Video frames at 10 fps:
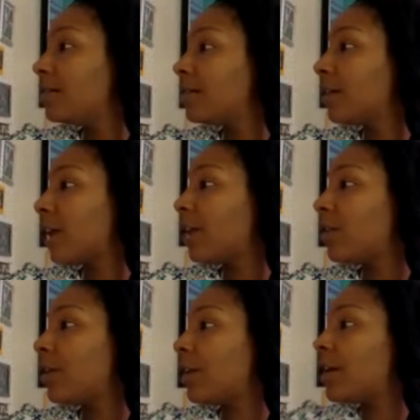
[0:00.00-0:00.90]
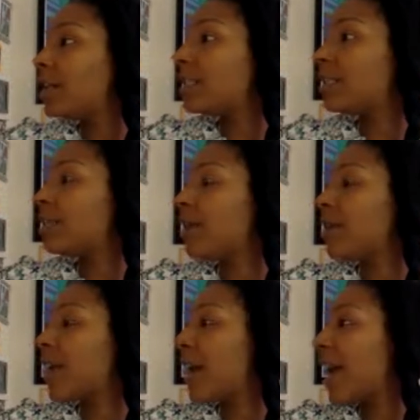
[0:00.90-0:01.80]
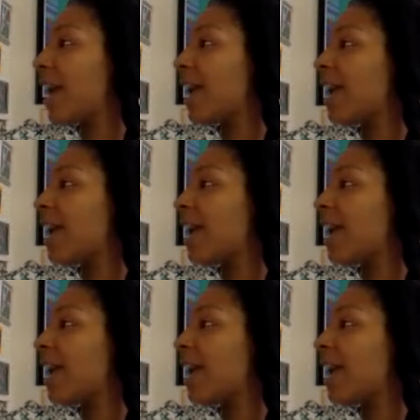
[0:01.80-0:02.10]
can you hear and see me okay?